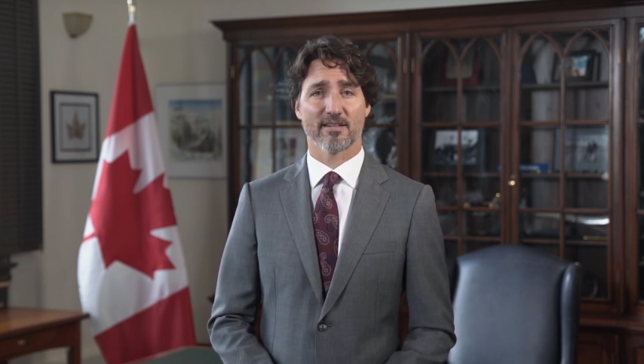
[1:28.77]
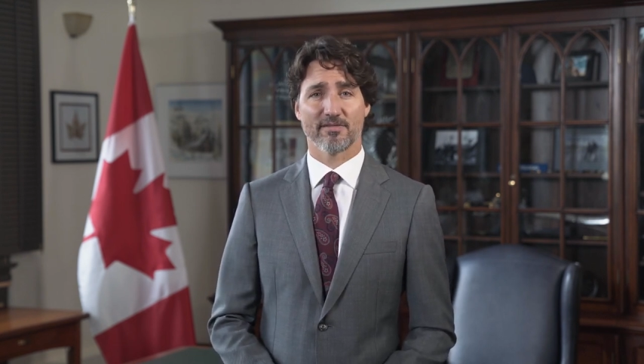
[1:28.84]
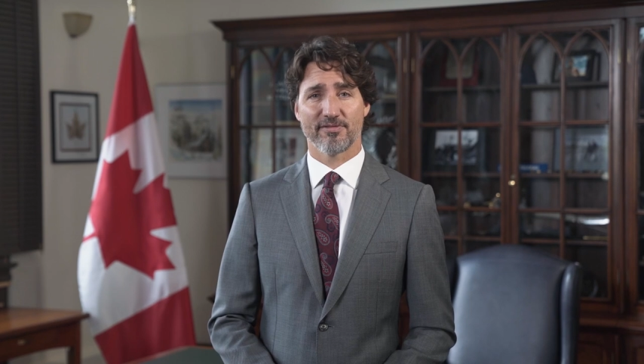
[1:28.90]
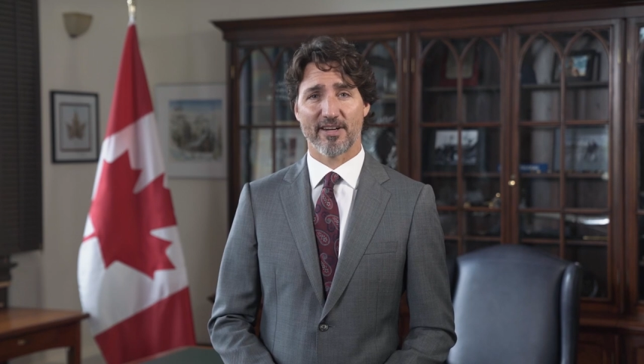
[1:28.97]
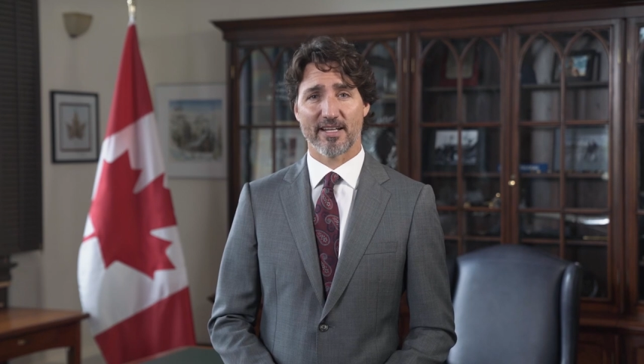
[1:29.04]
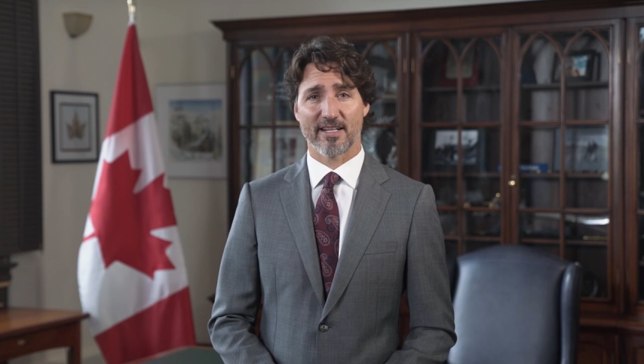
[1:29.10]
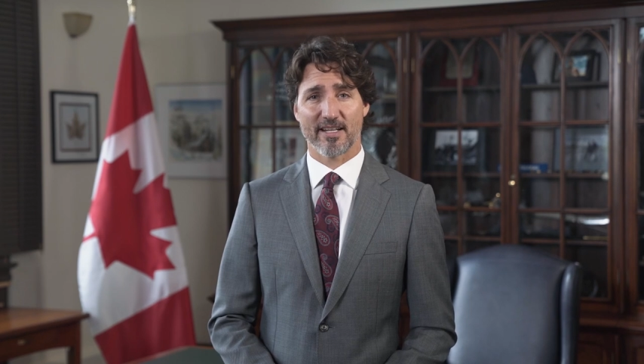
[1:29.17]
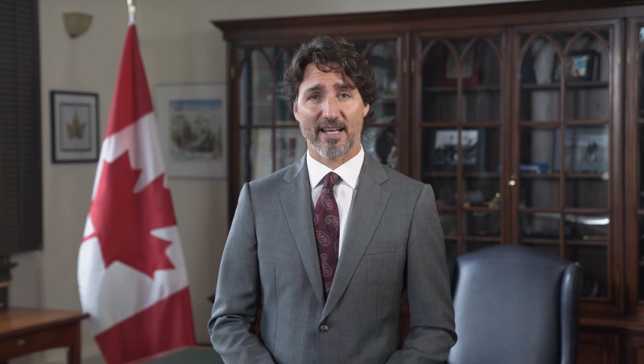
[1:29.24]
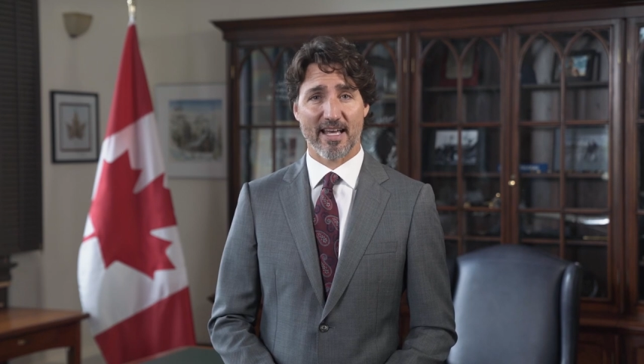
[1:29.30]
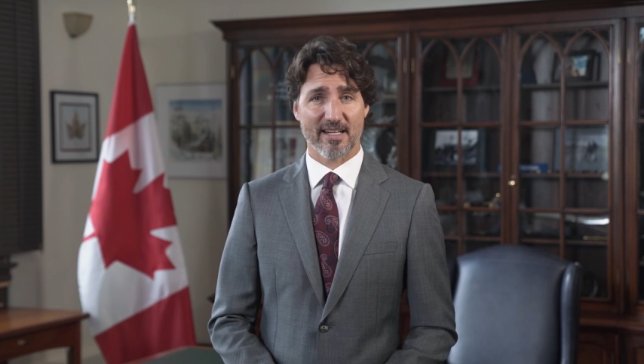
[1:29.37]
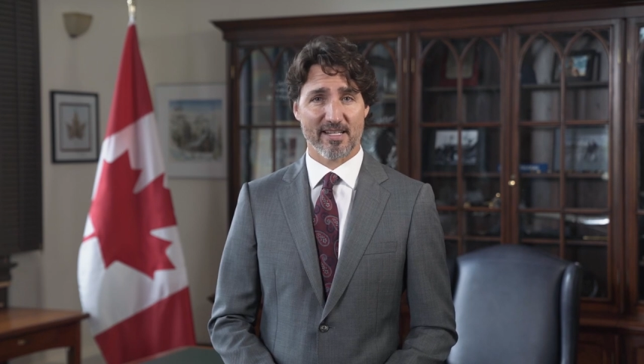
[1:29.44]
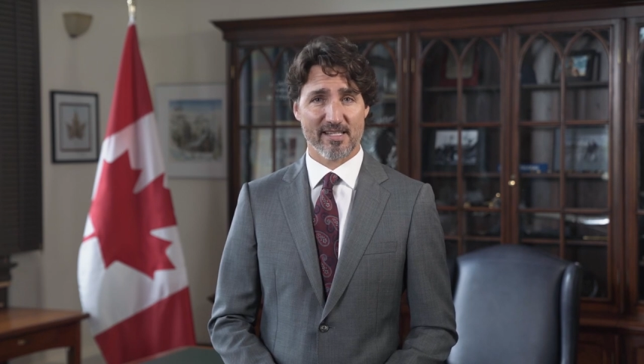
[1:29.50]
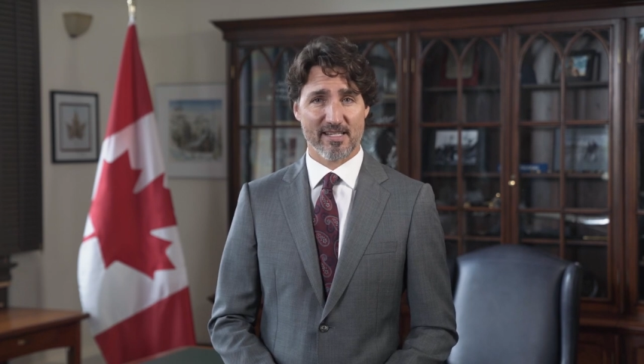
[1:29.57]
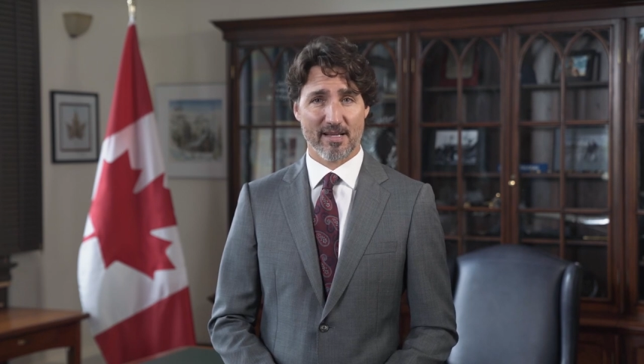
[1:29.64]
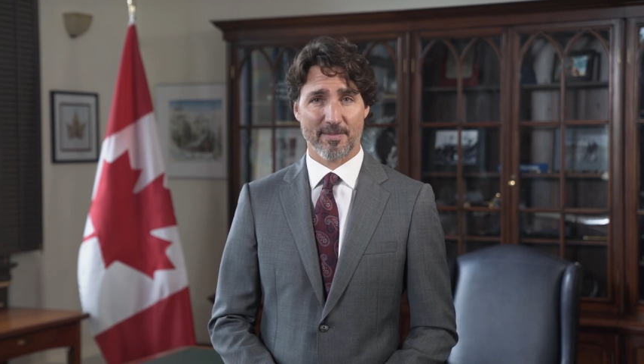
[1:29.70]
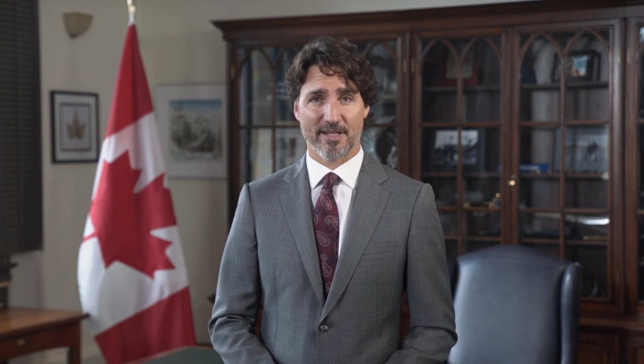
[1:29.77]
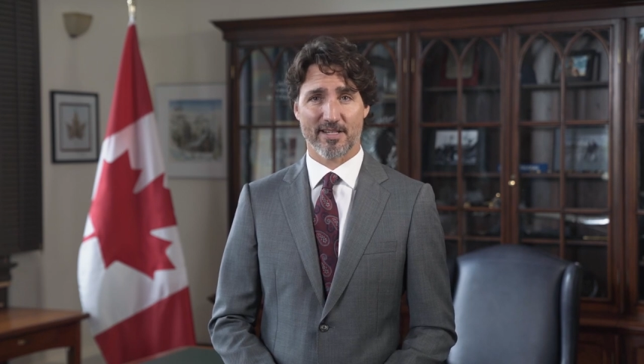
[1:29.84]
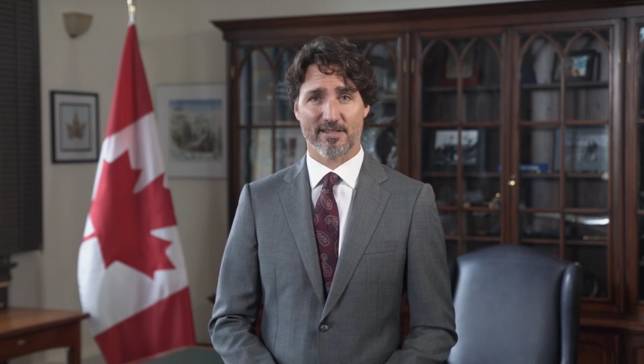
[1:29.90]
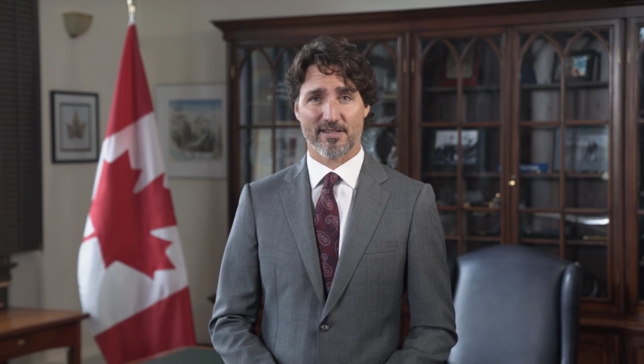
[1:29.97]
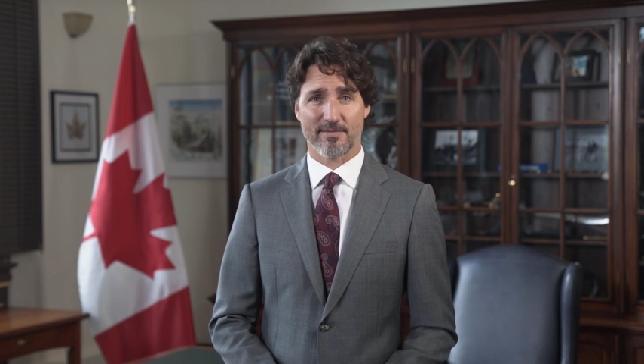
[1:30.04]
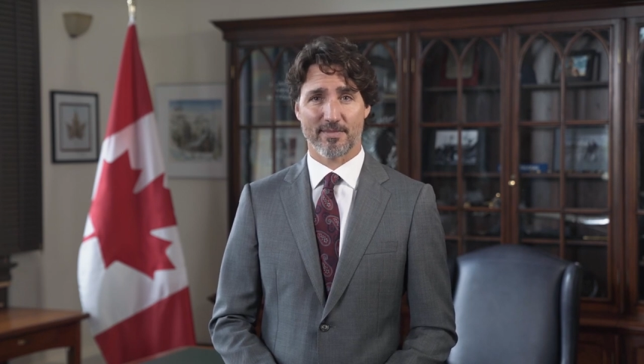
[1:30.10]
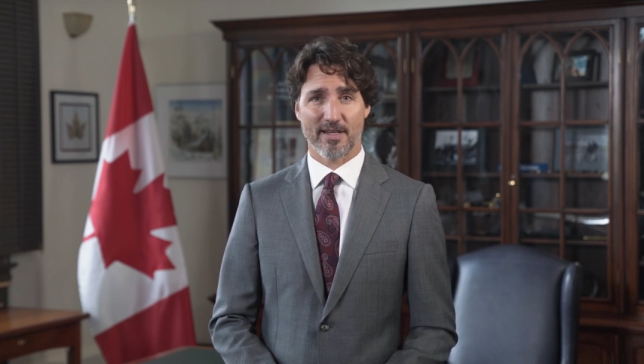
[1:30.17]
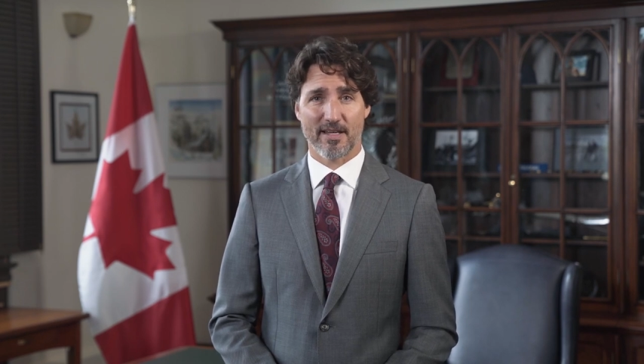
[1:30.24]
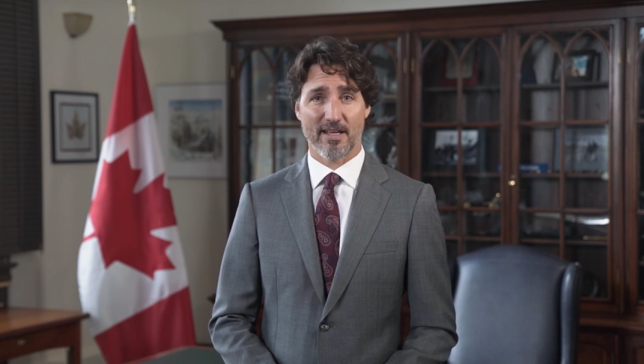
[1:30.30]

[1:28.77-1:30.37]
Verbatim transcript: to fighting anti-Semitism,